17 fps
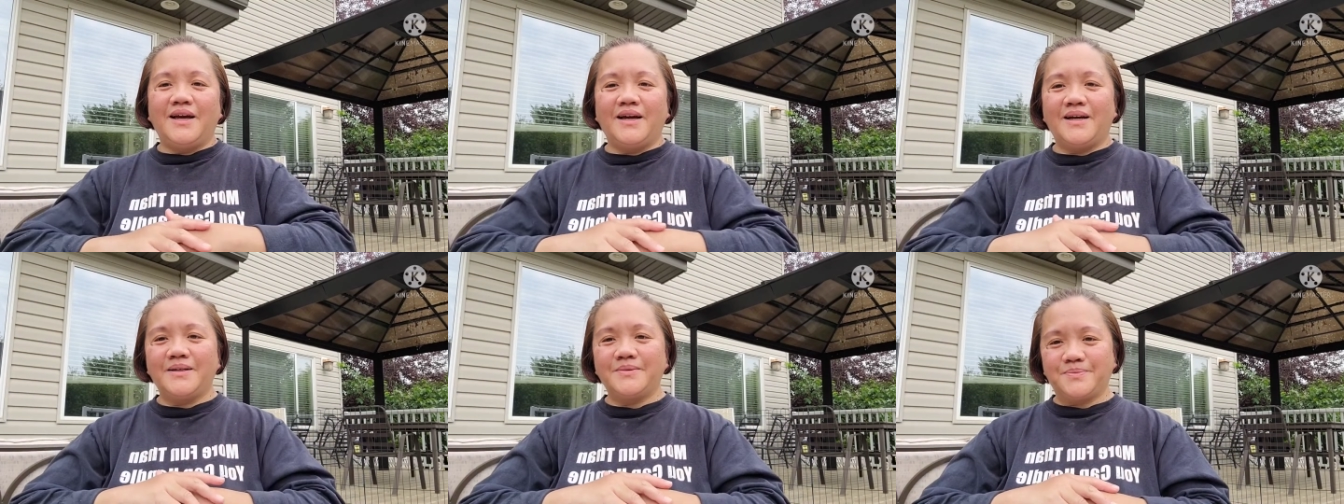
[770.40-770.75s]

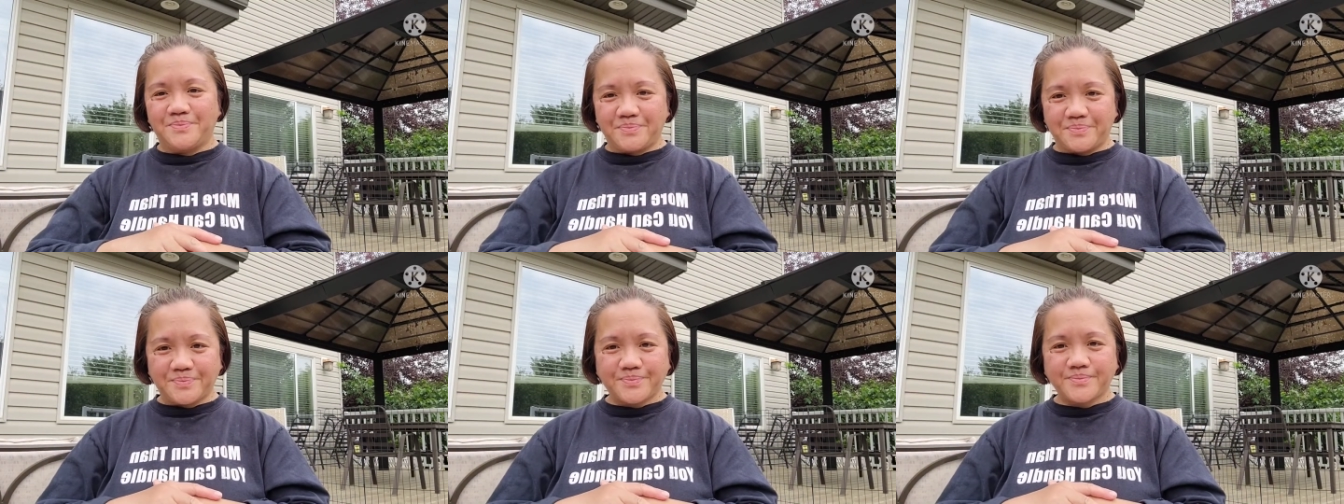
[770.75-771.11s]

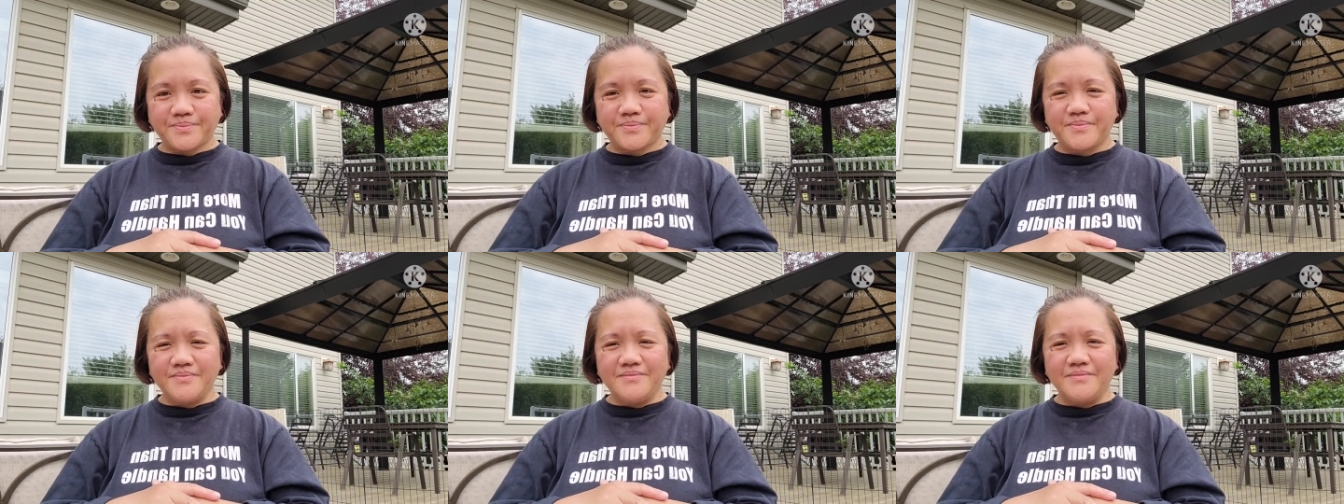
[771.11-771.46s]
yeah
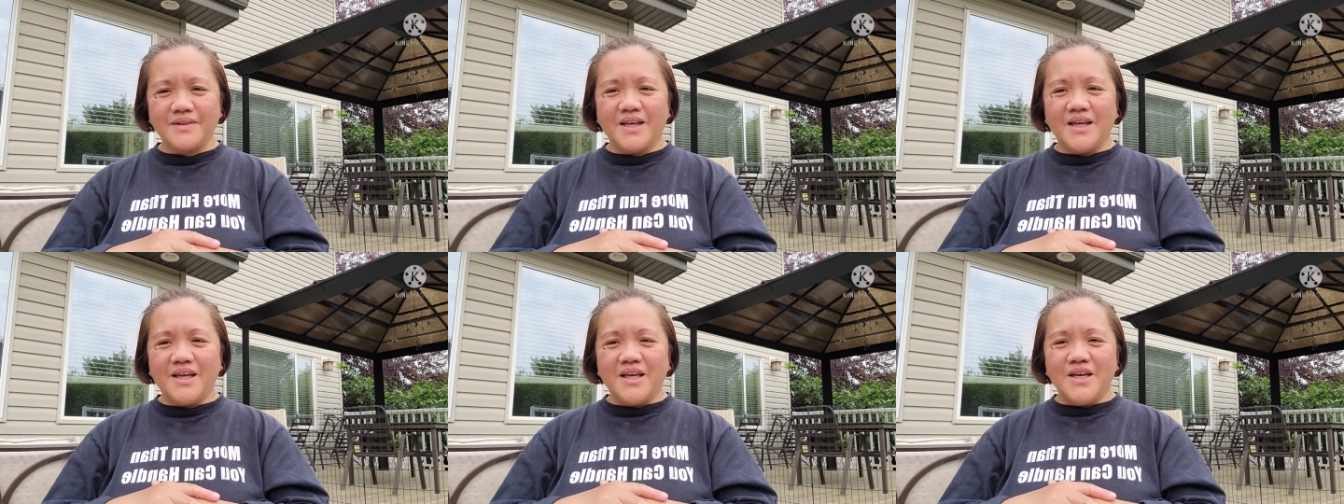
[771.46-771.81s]

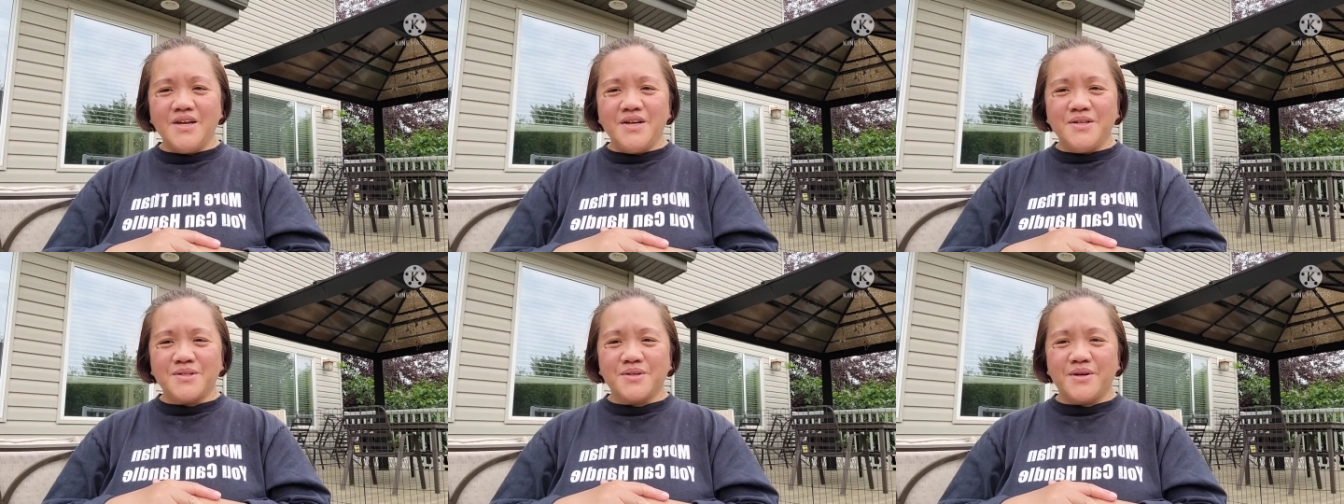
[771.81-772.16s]

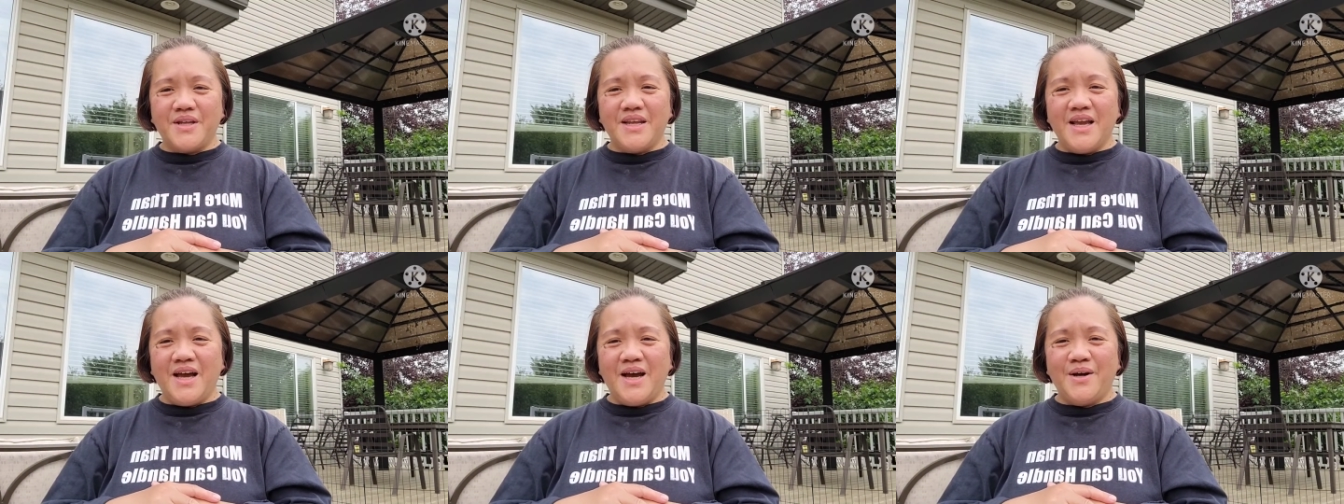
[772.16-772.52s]

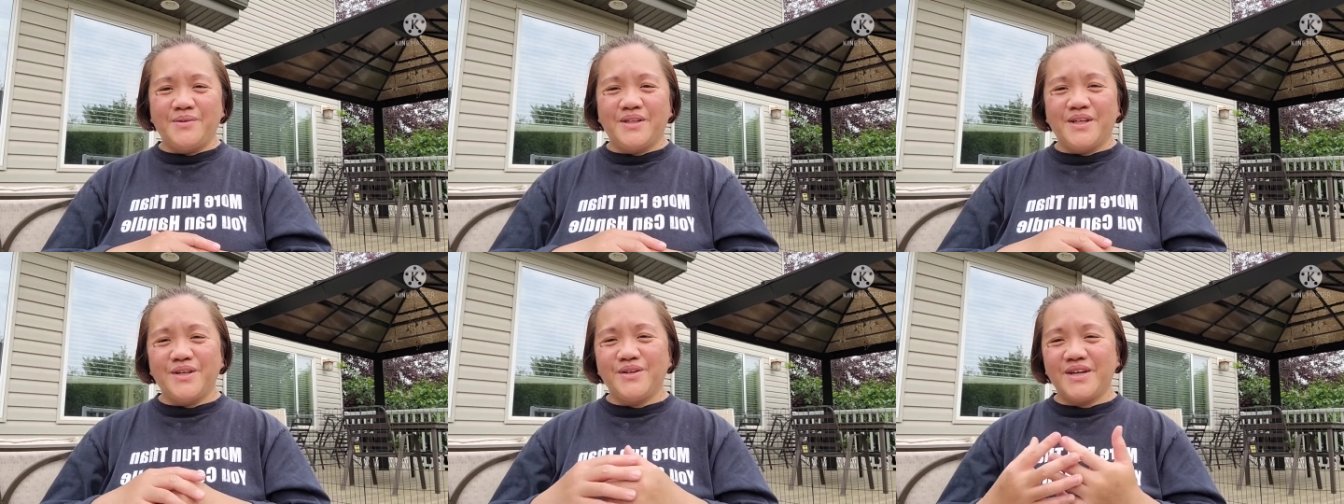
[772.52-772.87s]
so
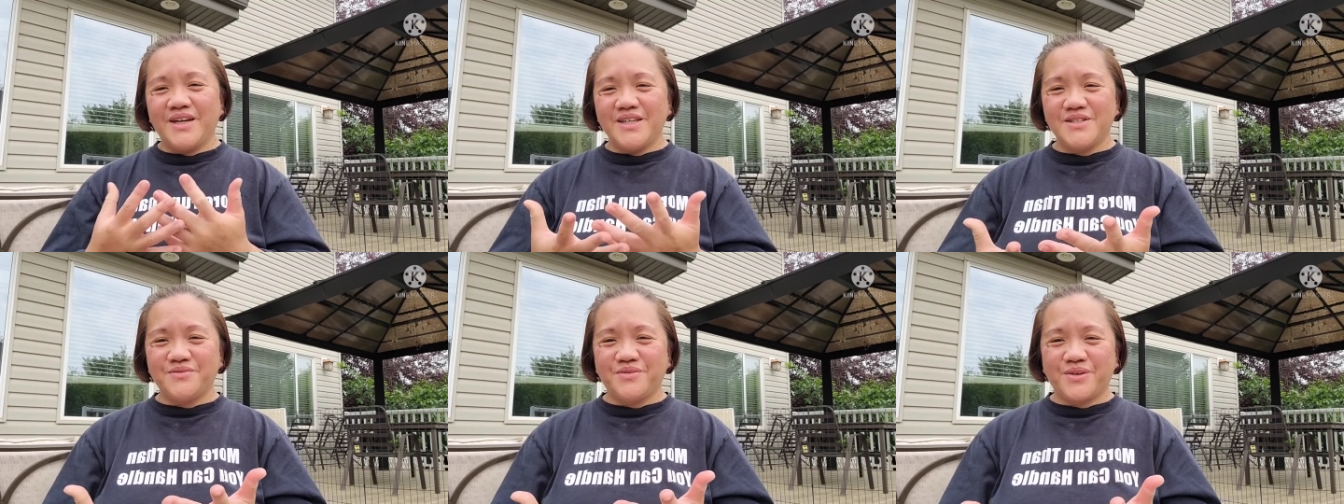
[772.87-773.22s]
anyhow,
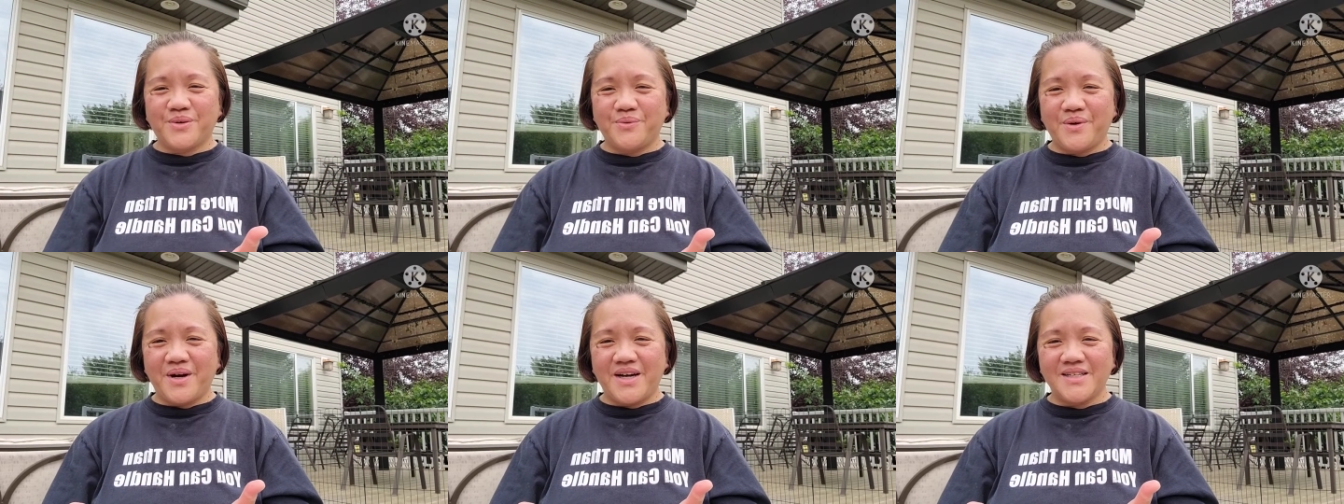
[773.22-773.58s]
thank you
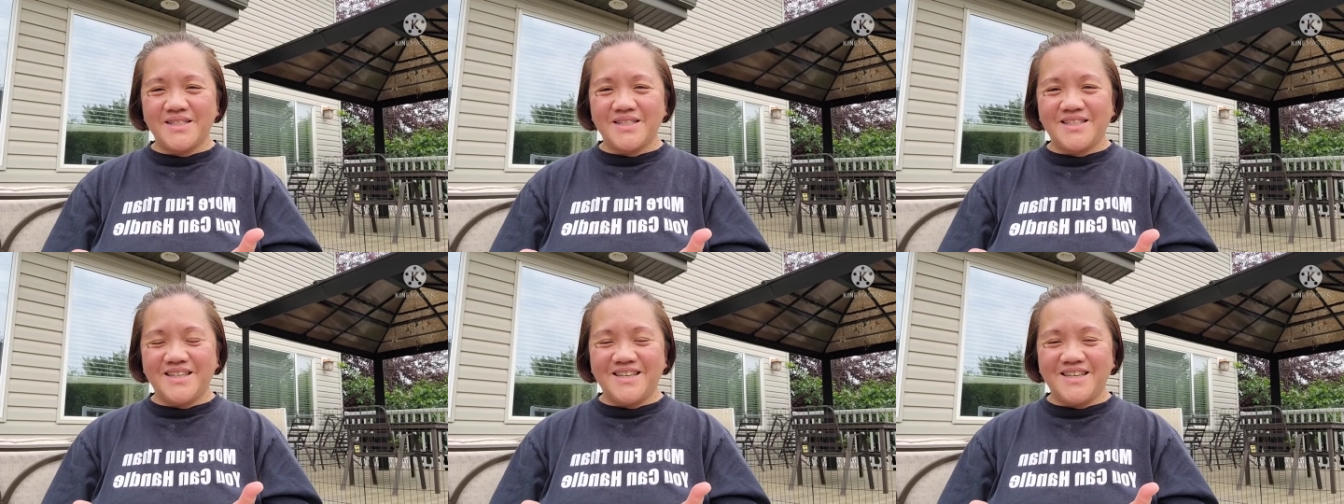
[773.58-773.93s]
guys for
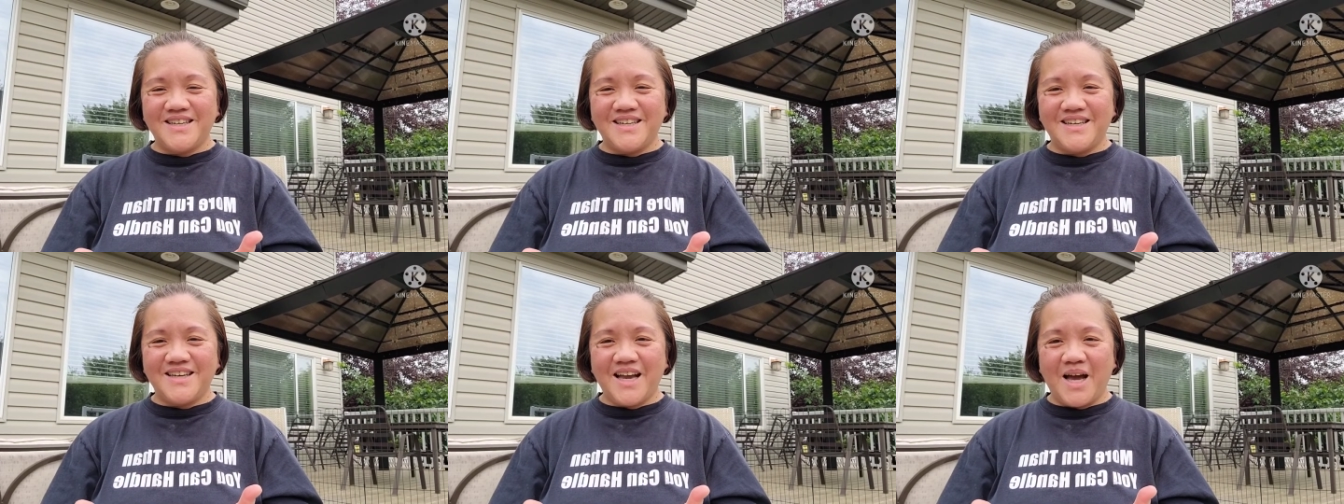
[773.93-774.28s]

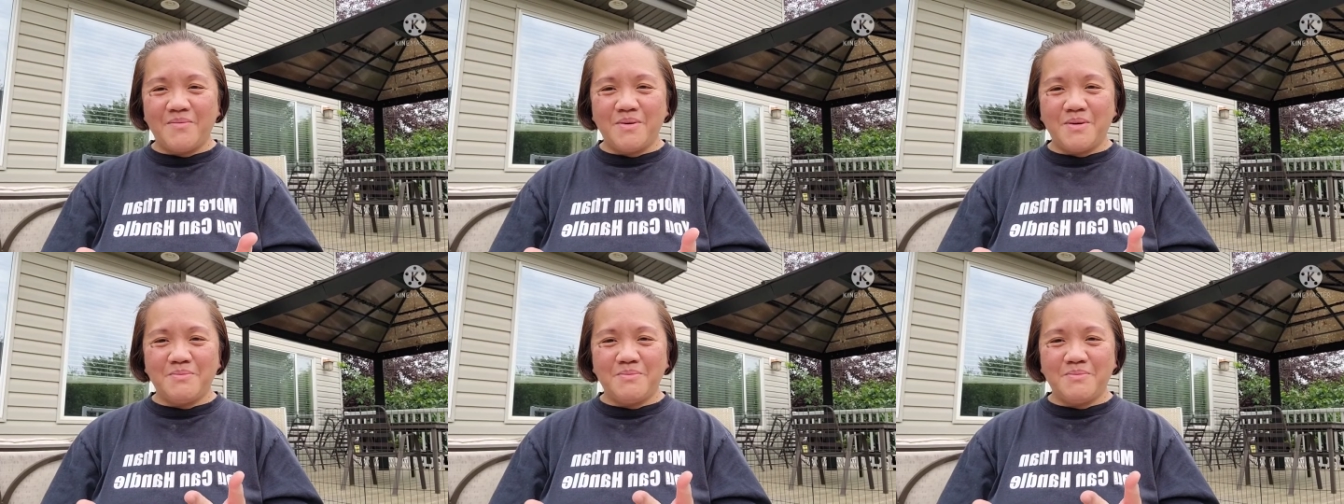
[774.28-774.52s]
watching.